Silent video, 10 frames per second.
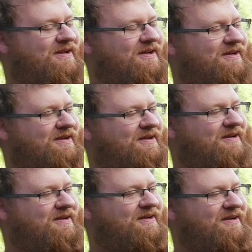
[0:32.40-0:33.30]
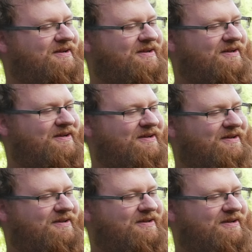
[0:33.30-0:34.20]

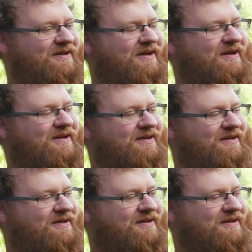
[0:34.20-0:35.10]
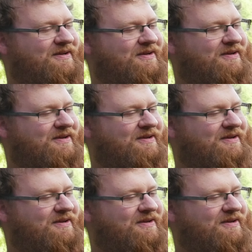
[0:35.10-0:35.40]
No words are spoken by the person on screen.